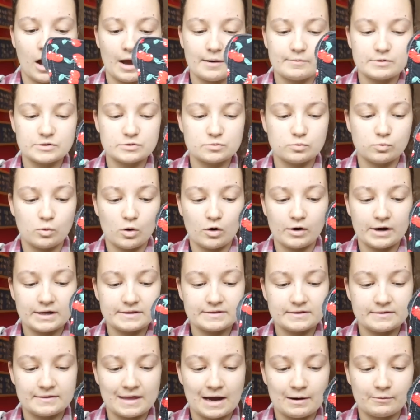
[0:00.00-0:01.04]
I was
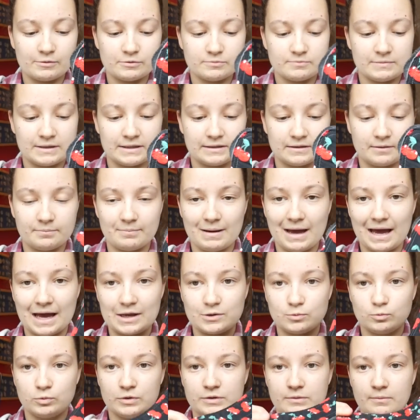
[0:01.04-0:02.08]
worried that that would mean the
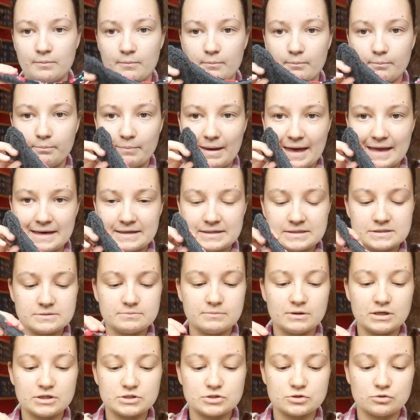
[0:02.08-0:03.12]
pad wouldn't bend
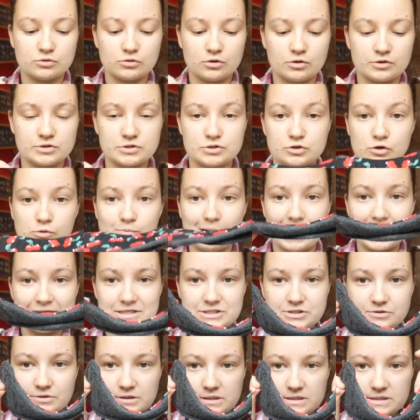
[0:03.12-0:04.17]
much or contour. But
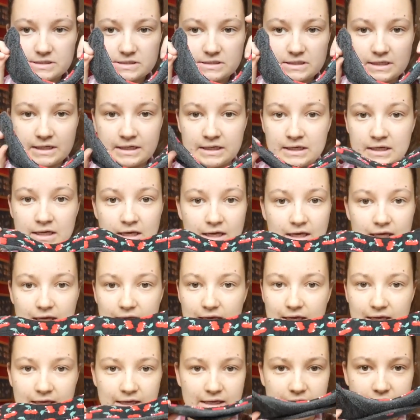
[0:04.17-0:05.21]
as you can see,
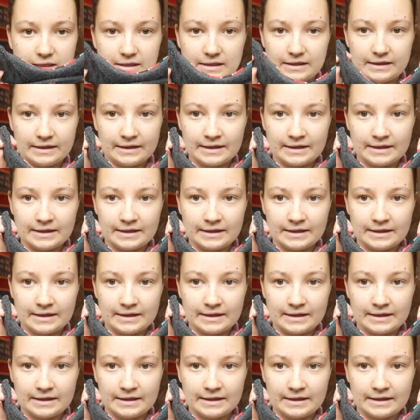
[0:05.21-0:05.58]
it